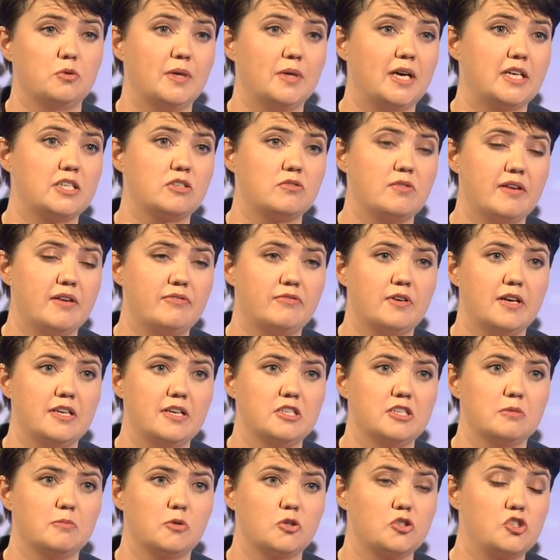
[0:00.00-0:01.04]
We had a
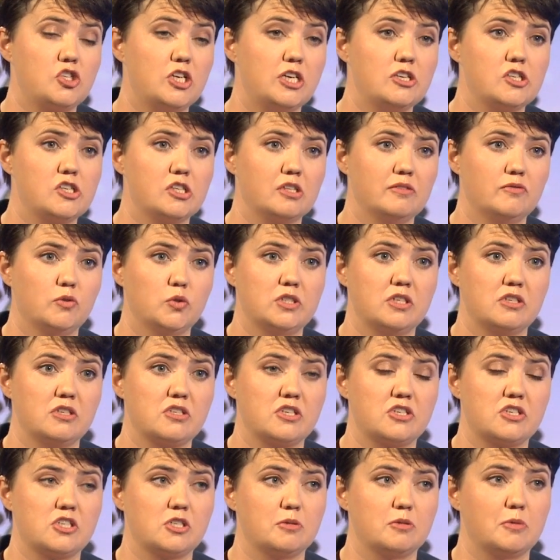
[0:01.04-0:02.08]
referendum on changing the voting
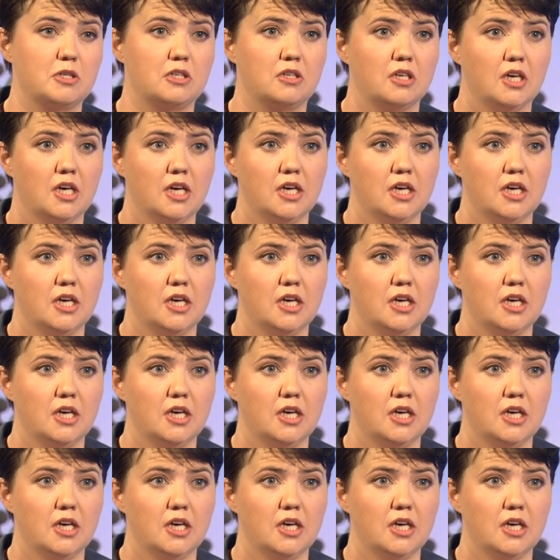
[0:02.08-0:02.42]
system, and